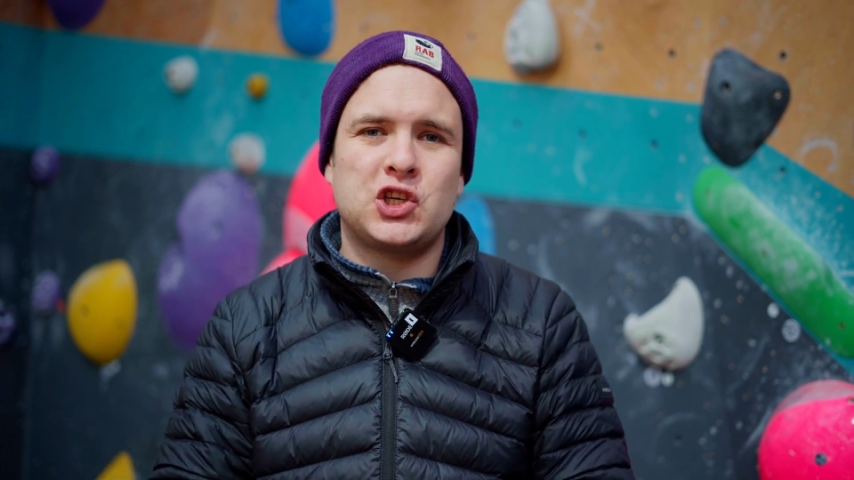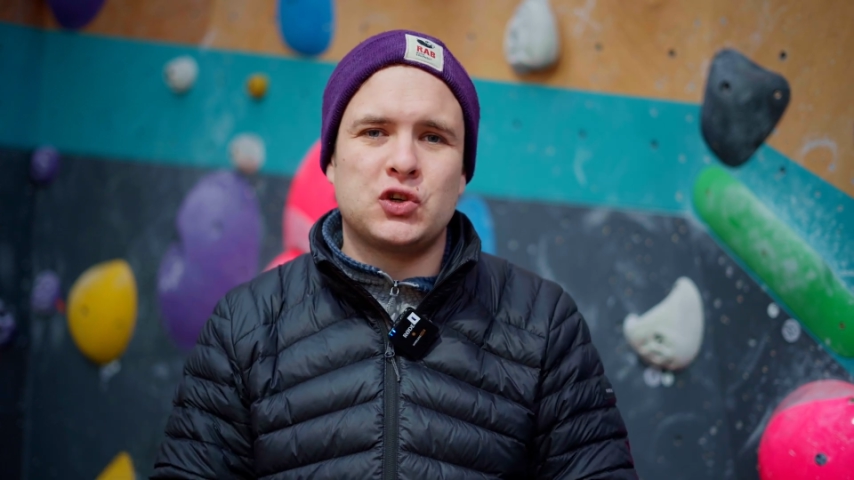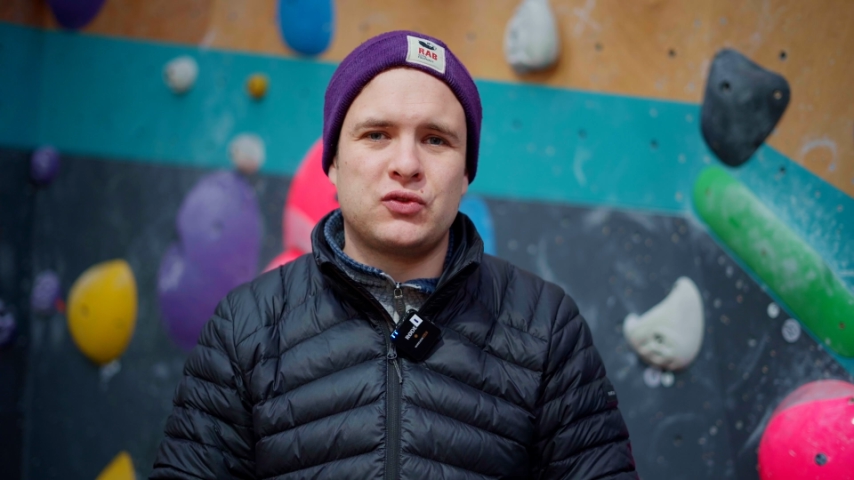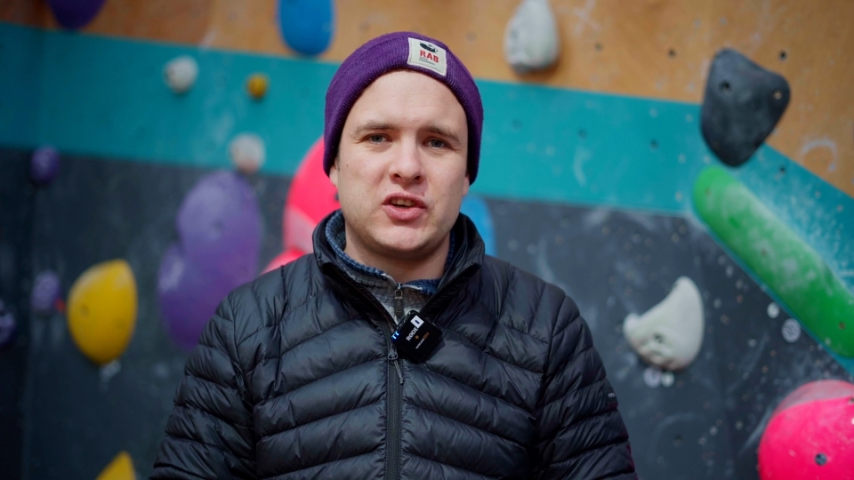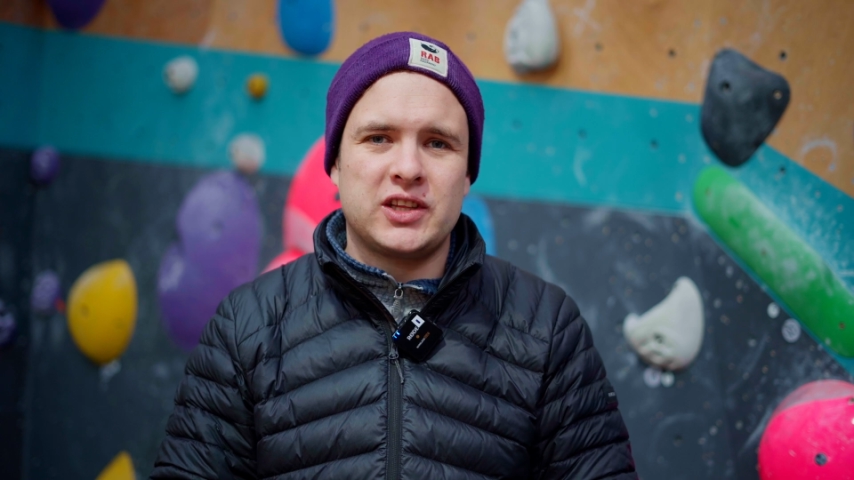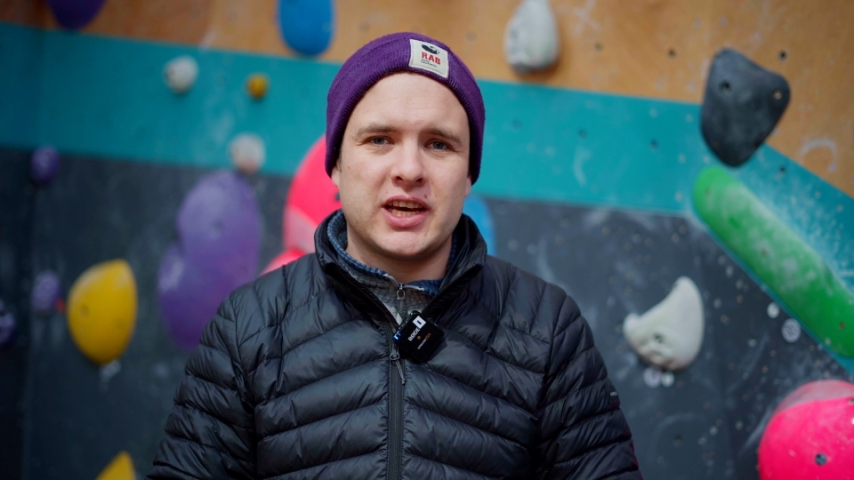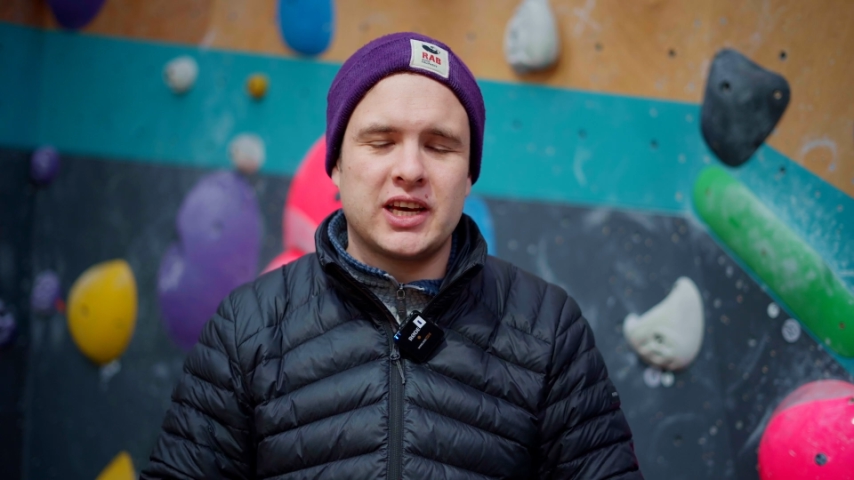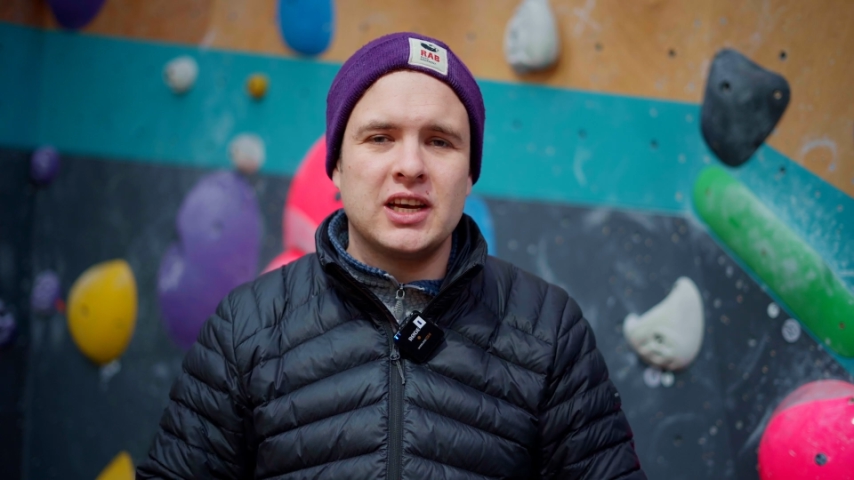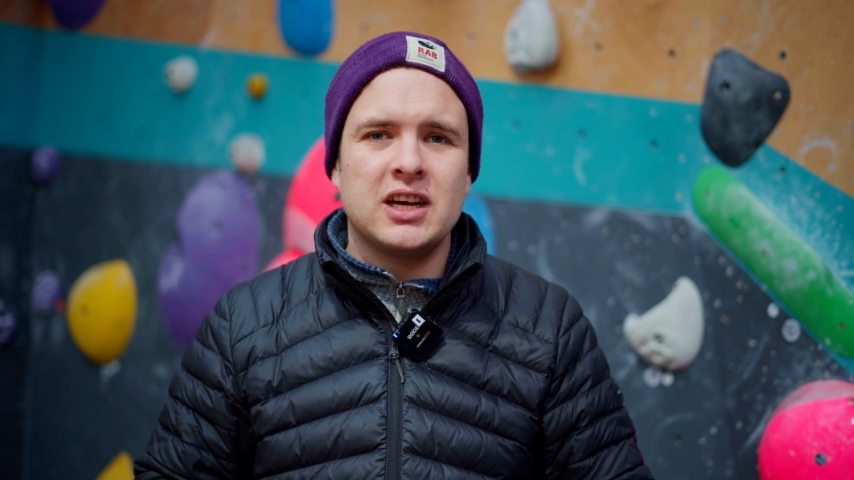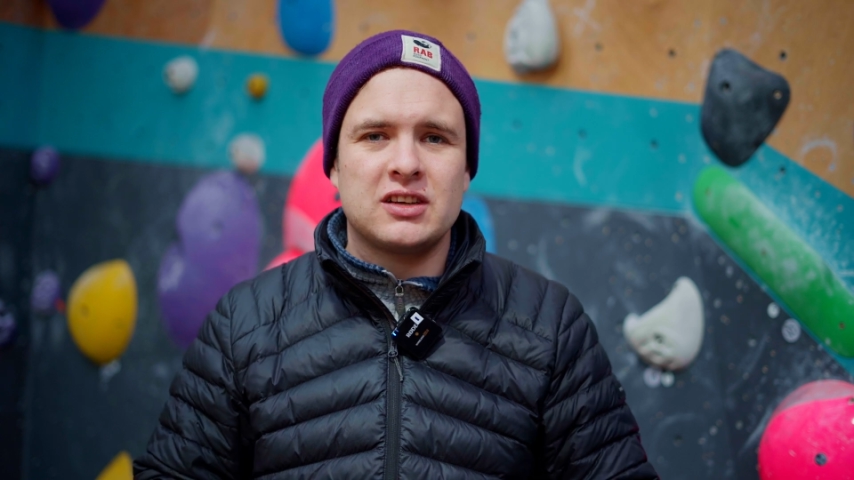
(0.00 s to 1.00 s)
your feet there
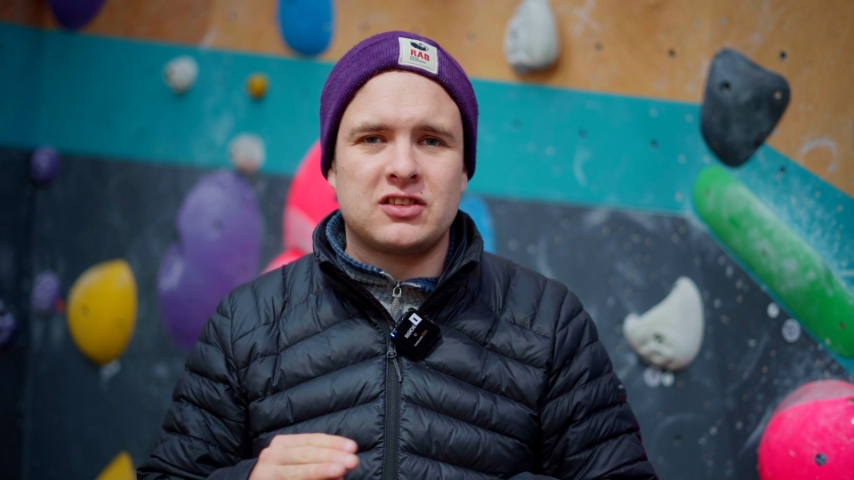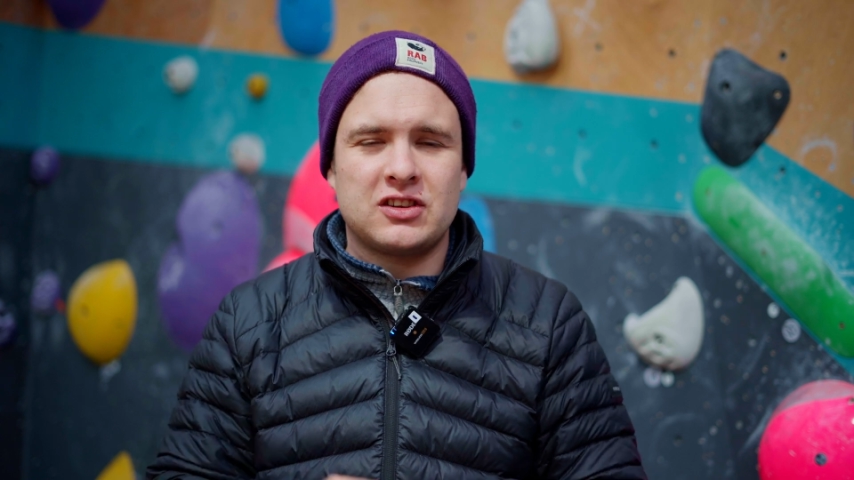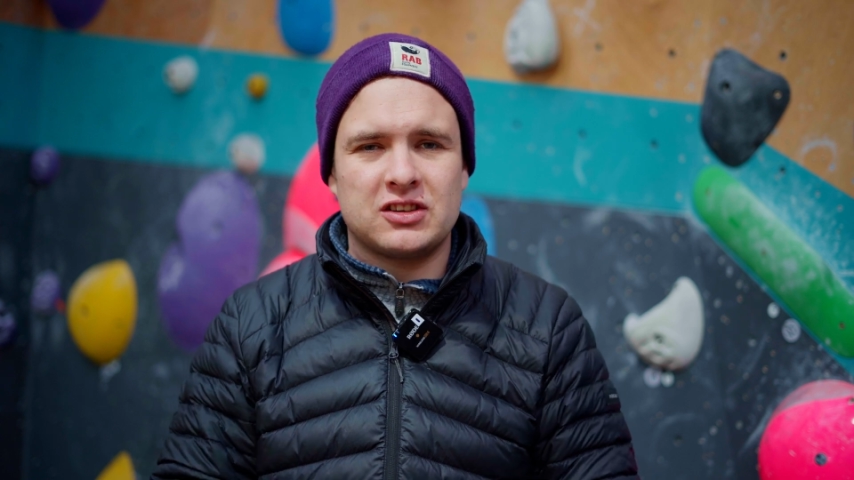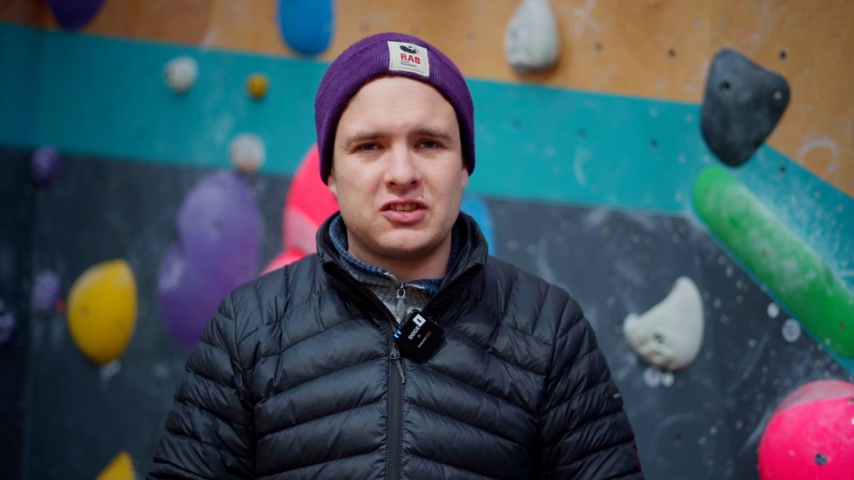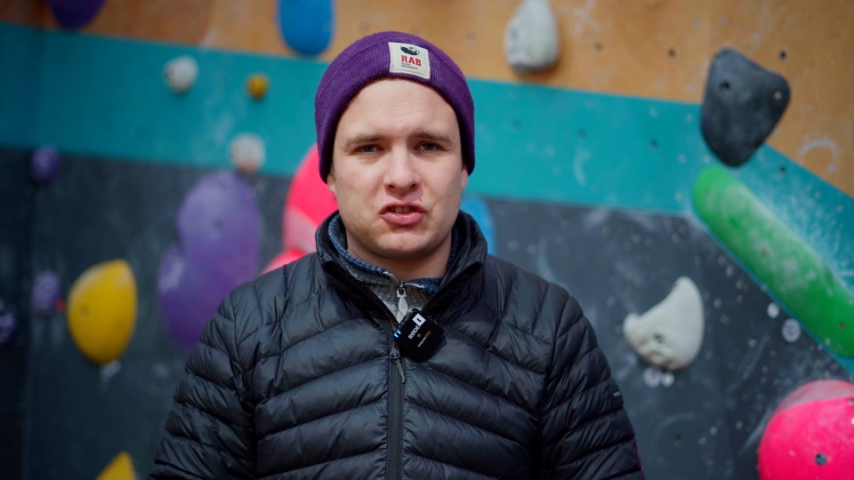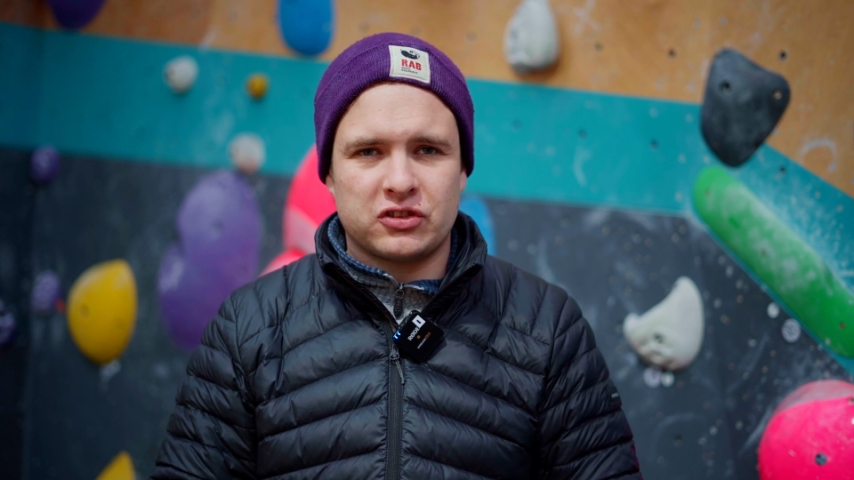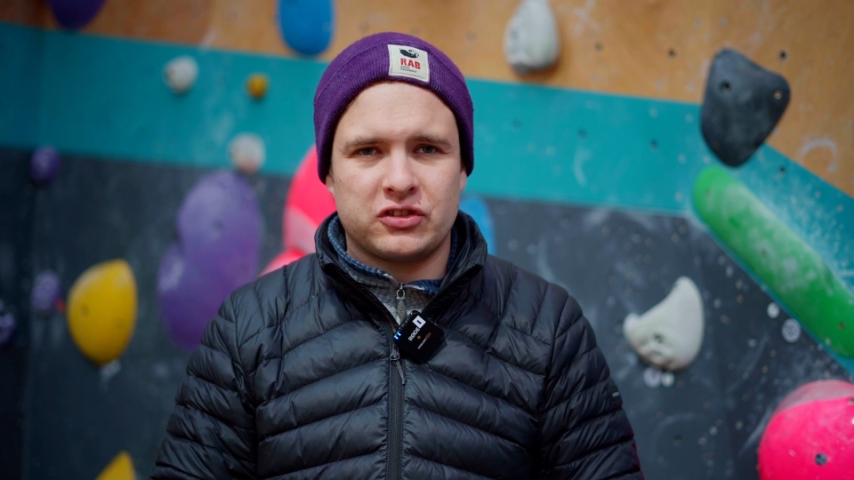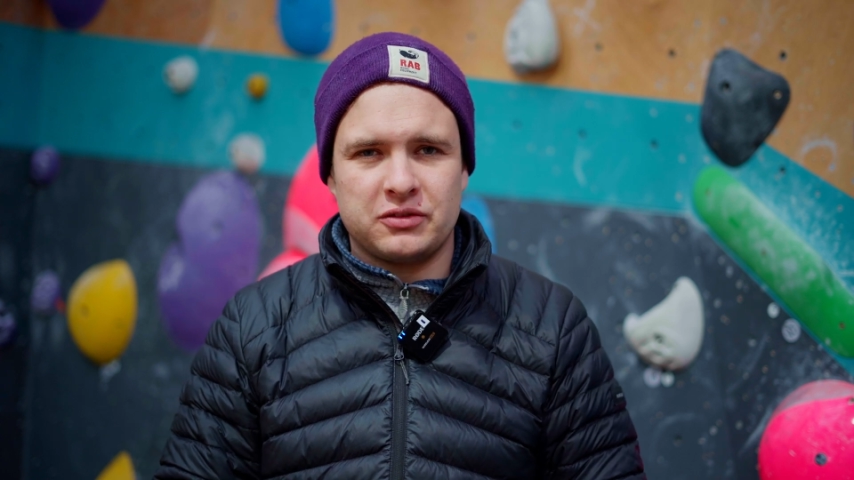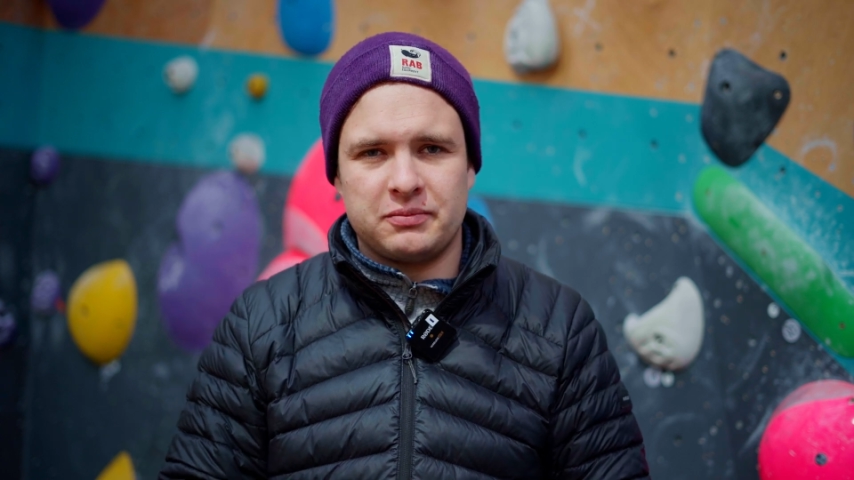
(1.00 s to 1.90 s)
and start to trust them.